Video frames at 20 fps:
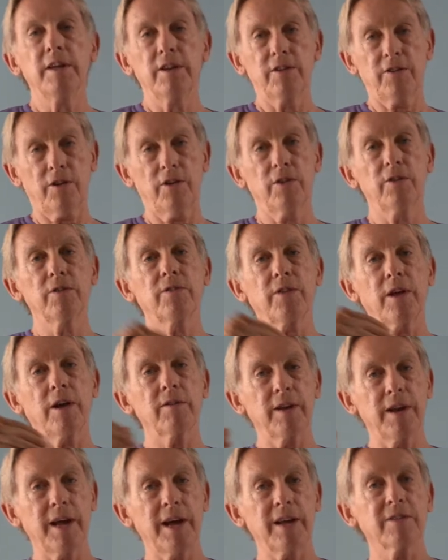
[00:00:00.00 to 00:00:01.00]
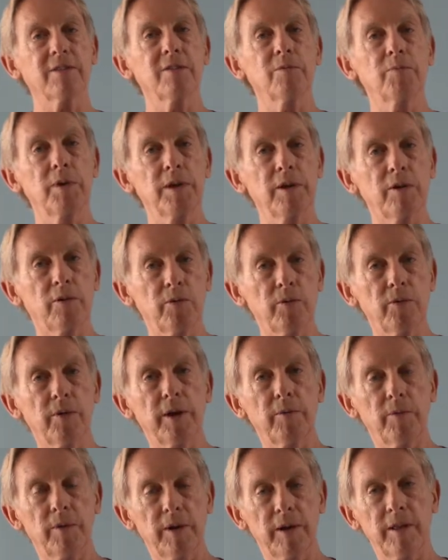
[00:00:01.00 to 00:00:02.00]
turns out not to be who
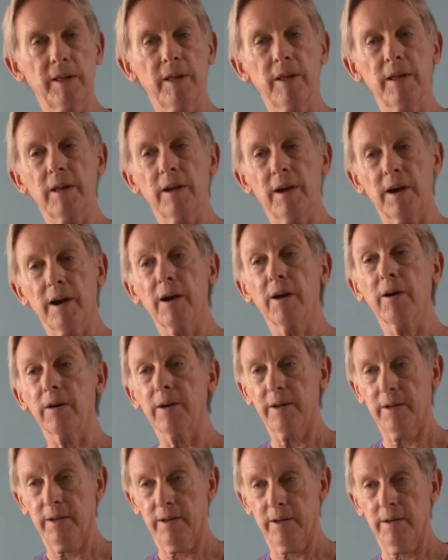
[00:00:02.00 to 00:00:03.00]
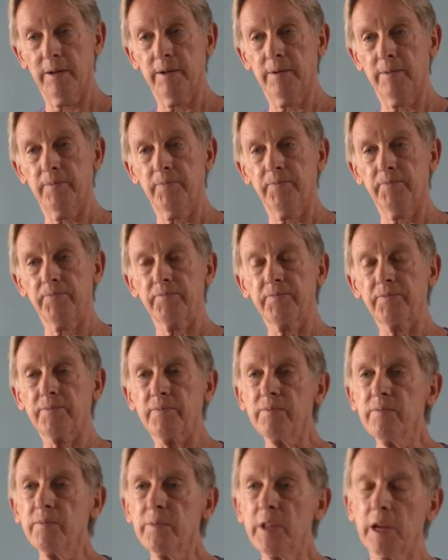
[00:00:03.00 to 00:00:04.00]
they really are.
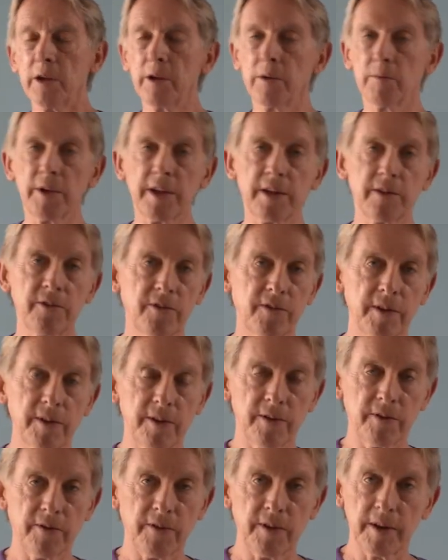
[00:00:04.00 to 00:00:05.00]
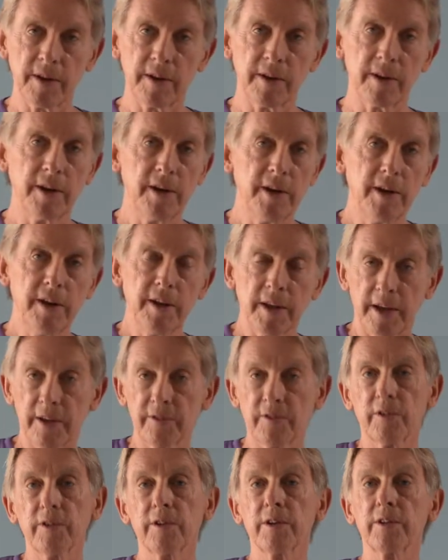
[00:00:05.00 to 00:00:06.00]
And we can see this in
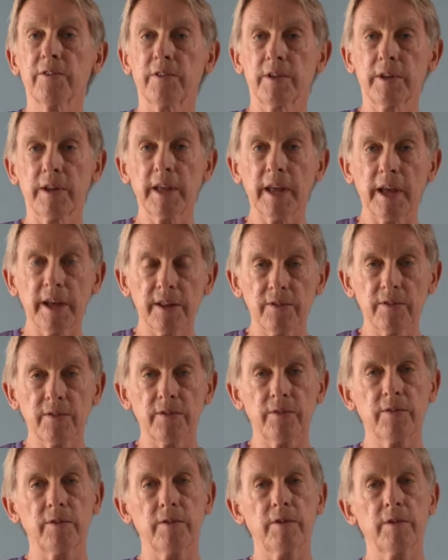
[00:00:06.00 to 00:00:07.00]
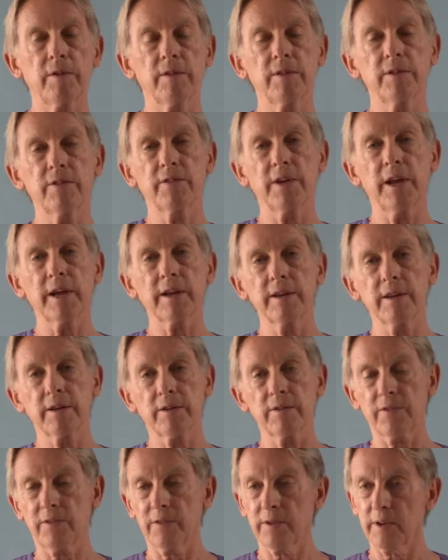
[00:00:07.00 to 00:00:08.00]
As Good as It Gets, you know, the Jack
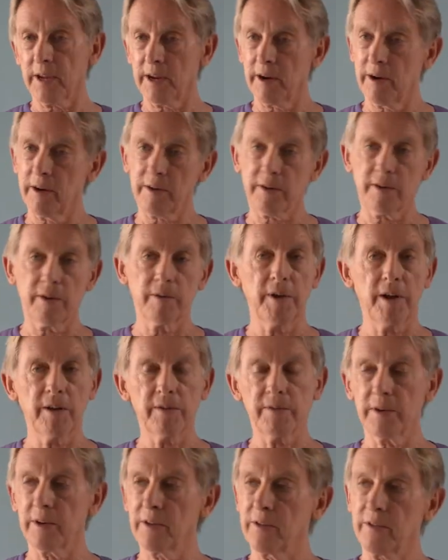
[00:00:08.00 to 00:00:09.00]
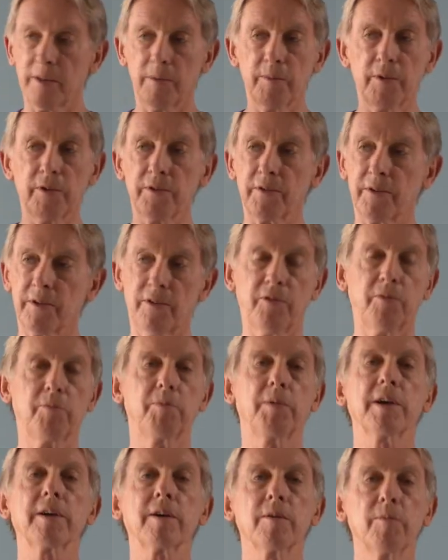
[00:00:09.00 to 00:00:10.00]
Nicholson character Melvin. He's the most
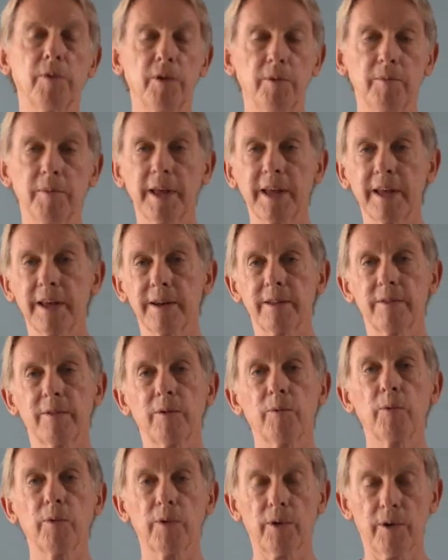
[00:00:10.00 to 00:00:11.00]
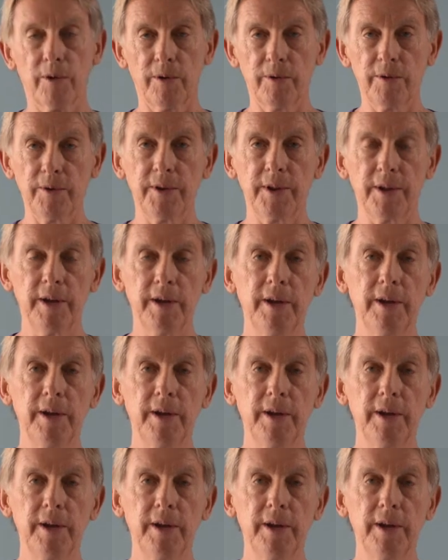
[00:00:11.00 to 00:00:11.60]
despicable man in the world.